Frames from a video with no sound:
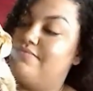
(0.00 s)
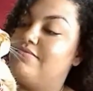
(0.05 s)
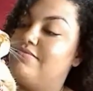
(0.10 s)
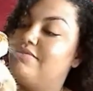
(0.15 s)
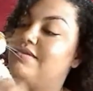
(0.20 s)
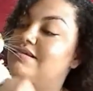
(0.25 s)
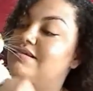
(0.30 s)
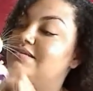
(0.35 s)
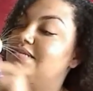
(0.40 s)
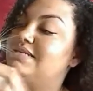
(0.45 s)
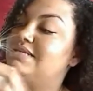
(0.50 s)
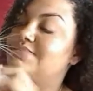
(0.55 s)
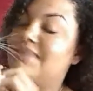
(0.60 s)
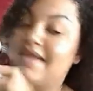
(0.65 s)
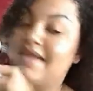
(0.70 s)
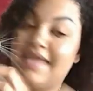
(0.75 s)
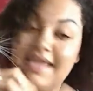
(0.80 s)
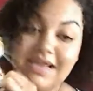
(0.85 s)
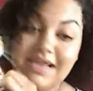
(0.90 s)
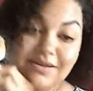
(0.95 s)
this is my
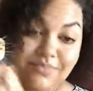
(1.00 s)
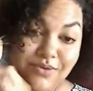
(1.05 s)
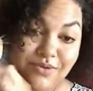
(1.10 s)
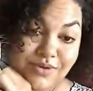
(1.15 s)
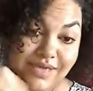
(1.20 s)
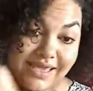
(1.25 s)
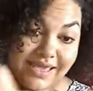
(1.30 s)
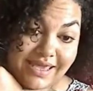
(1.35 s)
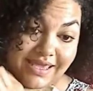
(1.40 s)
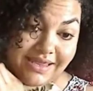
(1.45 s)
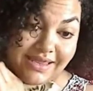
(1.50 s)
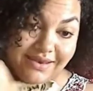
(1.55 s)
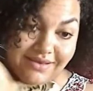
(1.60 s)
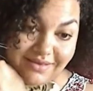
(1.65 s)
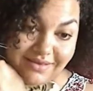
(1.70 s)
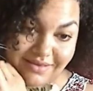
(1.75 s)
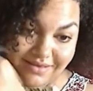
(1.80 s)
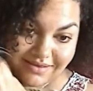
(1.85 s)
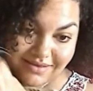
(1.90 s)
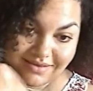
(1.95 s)
animal kid.
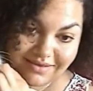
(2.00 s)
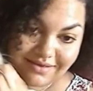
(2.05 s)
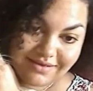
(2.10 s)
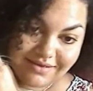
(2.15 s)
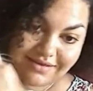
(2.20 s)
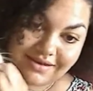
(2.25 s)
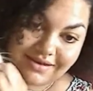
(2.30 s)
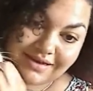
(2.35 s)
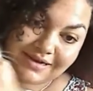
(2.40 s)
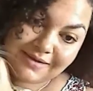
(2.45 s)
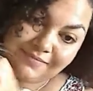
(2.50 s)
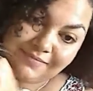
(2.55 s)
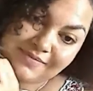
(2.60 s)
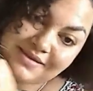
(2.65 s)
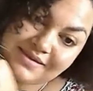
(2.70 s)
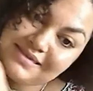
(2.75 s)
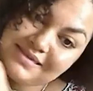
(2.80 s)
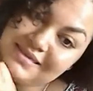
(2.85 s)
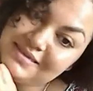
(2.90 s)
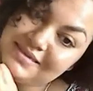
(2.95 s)

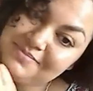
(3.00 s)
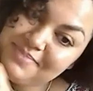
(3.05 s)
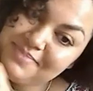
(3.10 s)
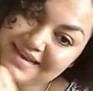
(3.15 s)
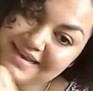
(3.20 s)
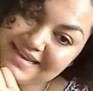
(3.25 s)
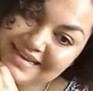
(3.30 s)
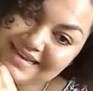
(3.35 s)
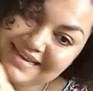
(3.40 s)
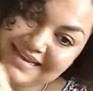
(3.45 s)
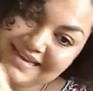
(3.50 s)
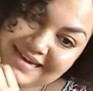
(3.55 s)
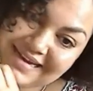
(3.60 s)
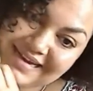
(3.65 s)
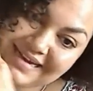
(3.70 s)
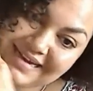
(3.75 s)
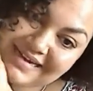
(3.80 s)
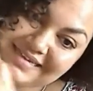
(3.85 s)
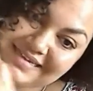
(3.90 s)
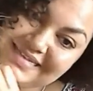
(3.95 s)
This is
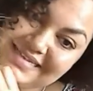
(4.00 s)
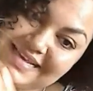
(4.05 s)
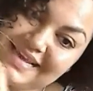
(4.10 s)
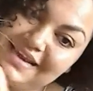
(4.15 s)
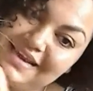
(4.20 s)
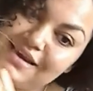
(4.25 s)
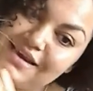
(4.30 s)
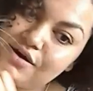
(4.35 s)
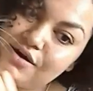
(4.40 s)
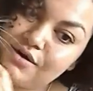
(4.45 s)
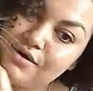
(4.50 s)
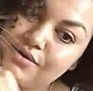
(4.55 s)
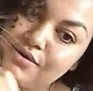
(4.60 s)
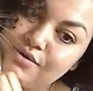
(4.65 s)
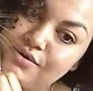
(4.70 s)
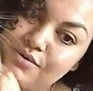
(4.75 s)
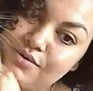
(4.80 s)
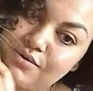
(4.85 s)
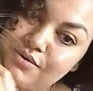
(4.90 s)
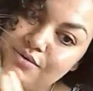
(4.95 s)
Bella. Say
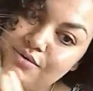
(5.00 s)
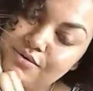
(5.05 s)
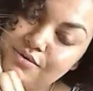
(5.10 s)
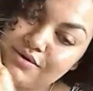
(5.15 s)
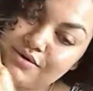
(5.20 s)
hello!